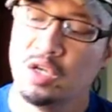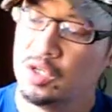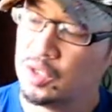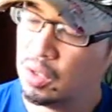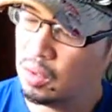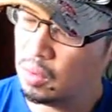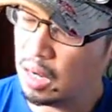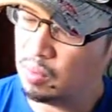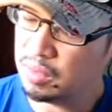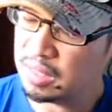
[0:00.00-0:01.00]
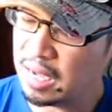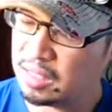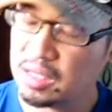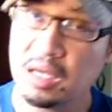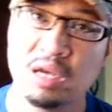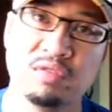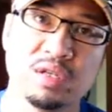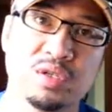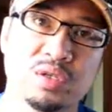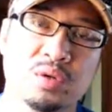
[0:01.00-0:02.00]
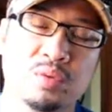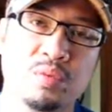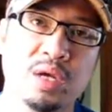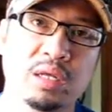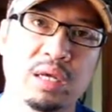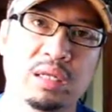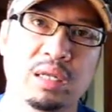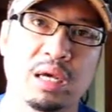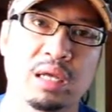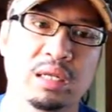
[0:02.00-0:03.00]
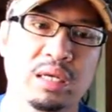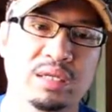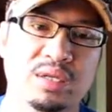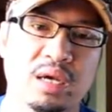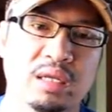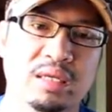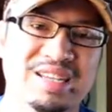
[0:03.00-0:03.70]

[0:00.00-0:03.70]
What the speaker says: so I was asking if this is a good read, and then he said,